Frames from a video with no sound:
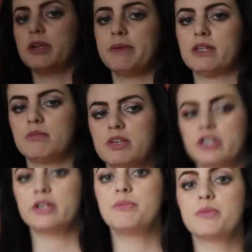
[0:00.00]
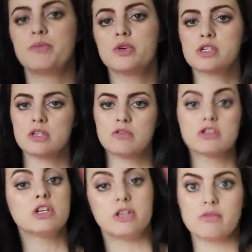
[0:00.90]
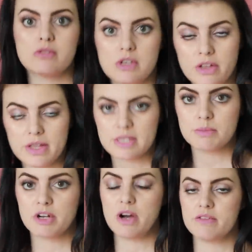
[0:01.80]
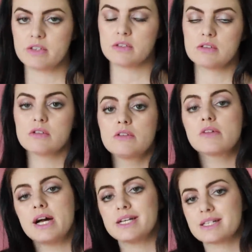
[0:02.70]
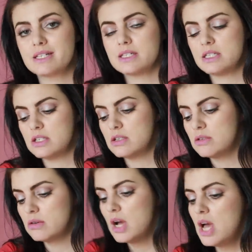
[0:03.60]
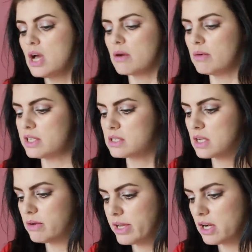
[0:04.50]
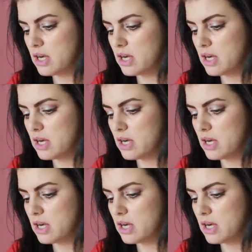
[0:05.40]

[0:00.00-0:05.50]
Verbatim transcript: bit about the bird. More so, she knows all this, but obviously, so you guys can see too what's going